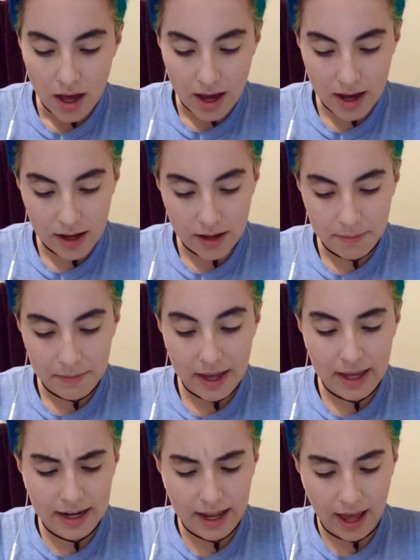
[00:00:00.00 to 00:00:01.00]

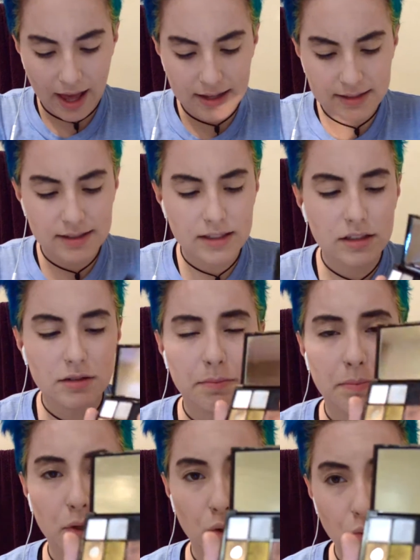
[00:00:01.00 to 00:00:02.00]
And it has this
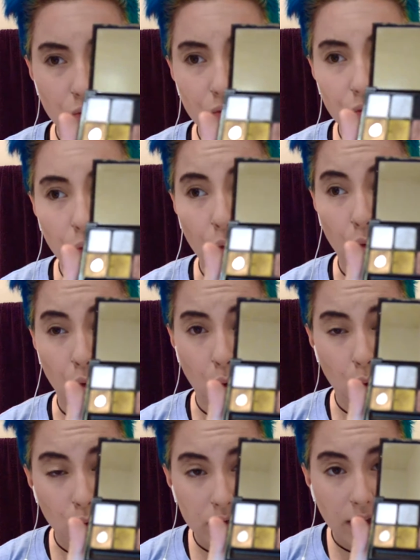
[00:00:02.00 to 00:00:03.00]
beautiful
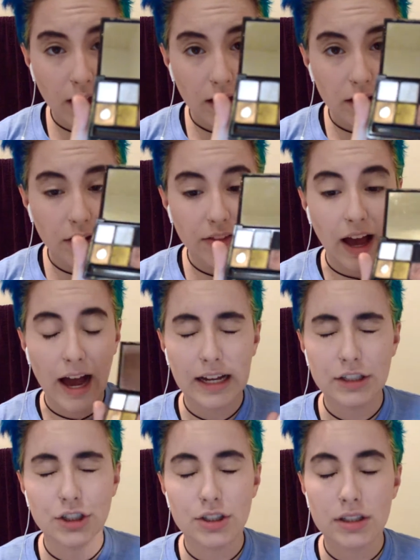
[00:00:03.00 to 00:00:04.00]
gold color that
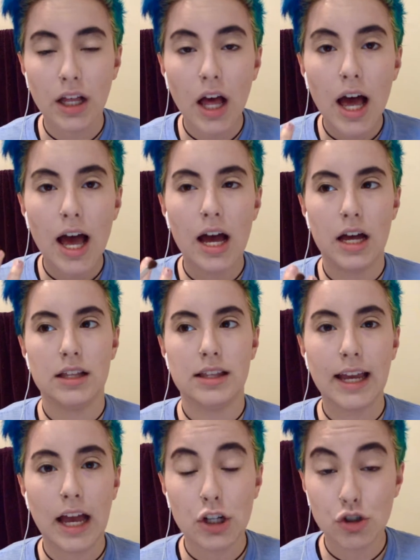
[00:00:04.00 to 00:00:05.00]
I just,
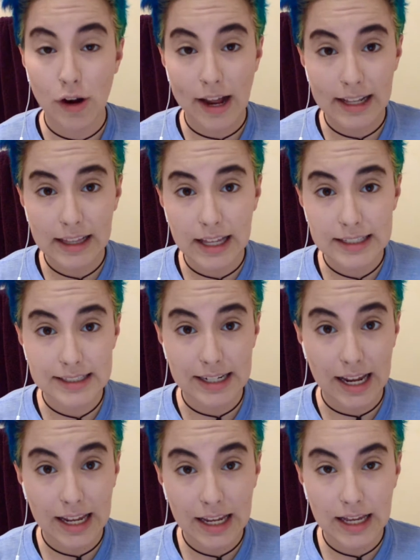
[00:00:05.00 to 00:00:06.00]
like, I tried it last
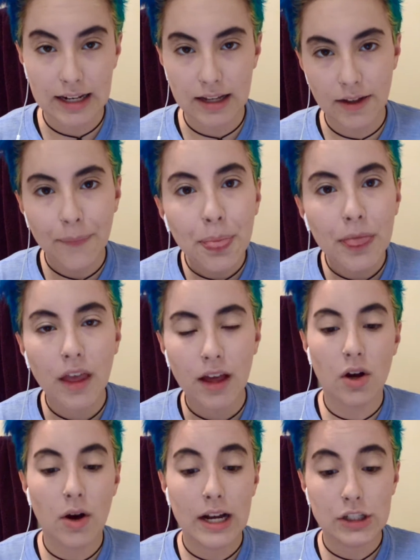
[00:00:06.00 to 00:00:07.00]
night
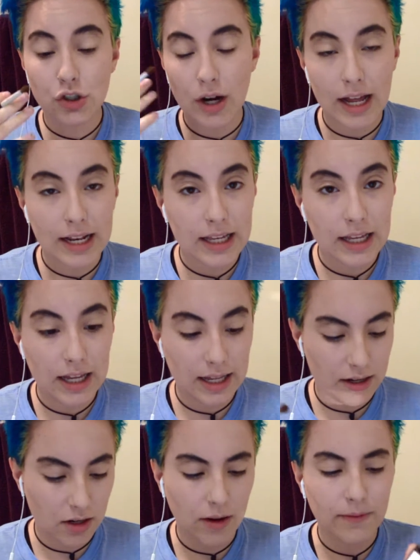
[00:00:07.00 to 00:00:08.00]
so I tried it,
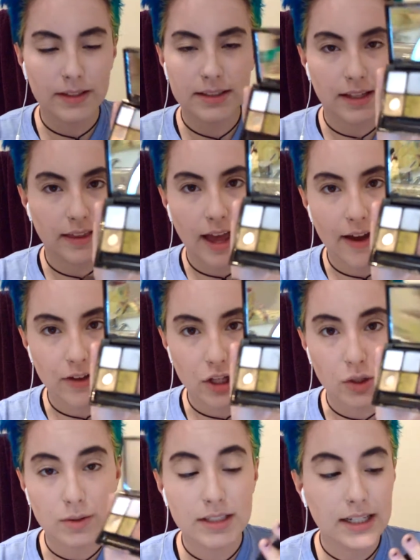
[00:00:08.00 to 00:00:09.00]
and obviously they
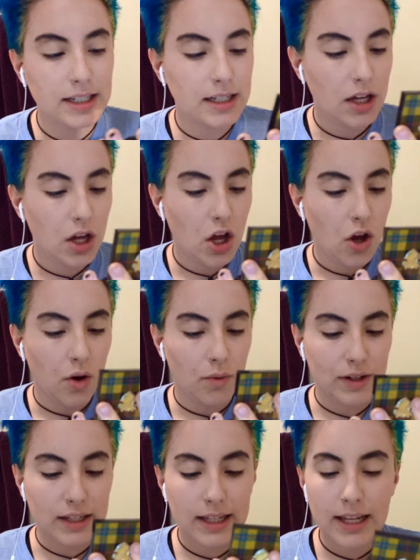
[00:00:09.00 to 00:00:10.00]
haven't used it
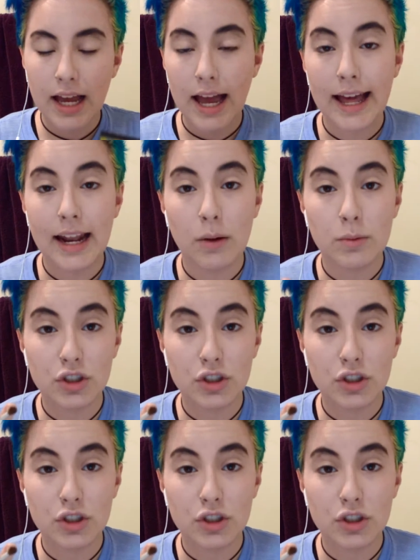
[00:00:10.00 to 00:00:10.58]
really, and I